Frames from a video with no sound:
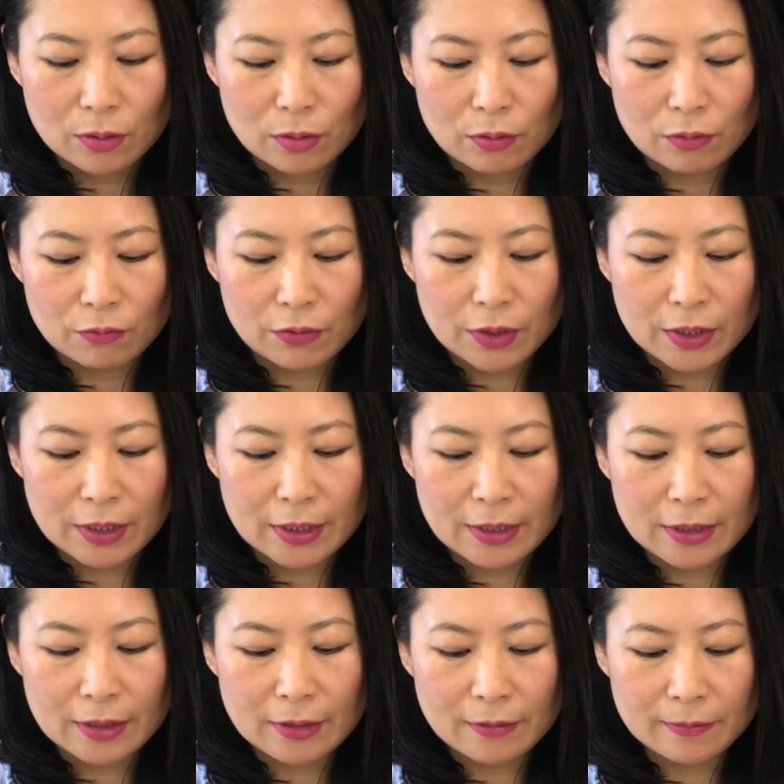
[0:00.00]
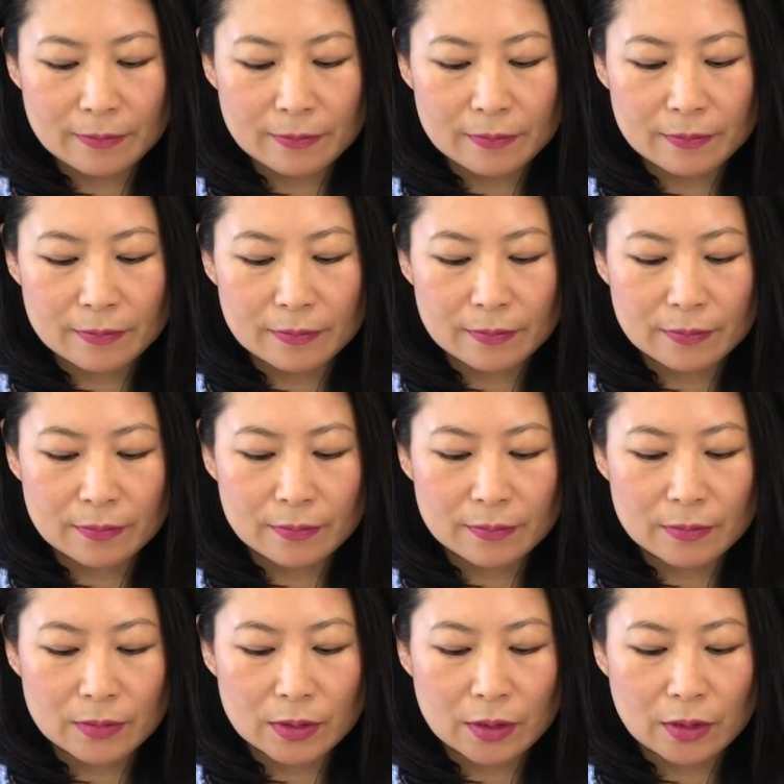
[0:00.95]
3
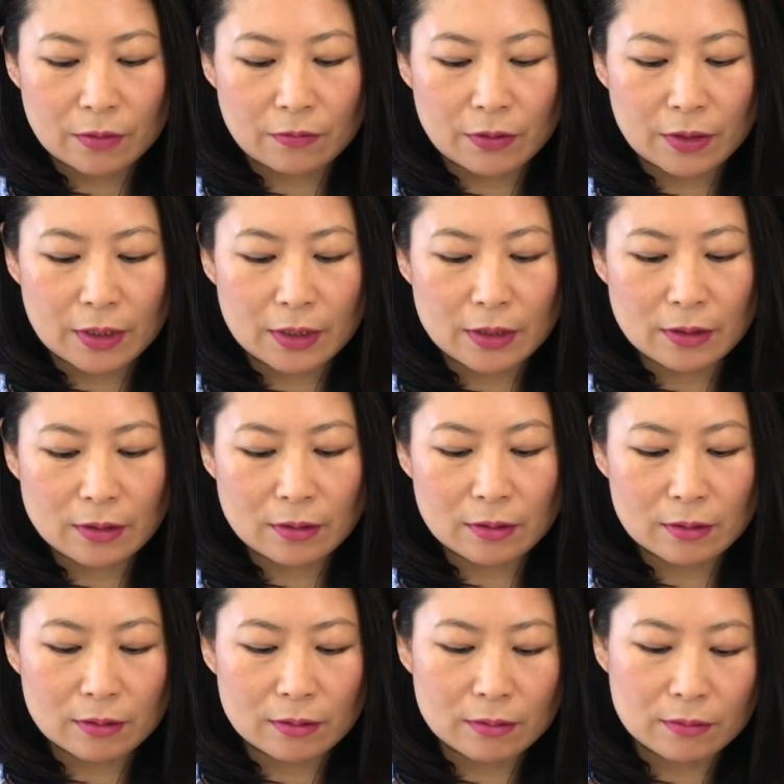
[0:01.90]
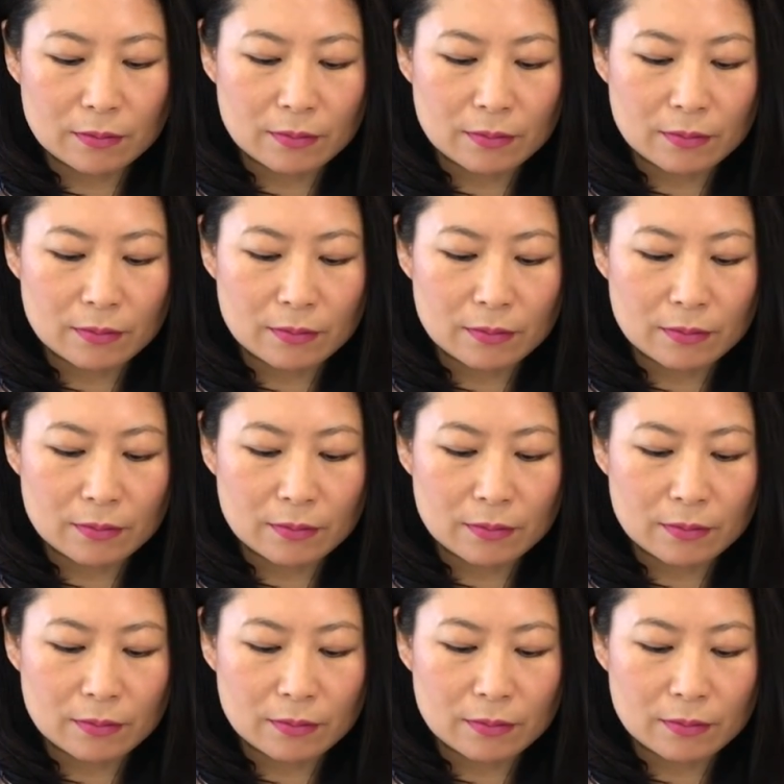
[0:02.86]
of these.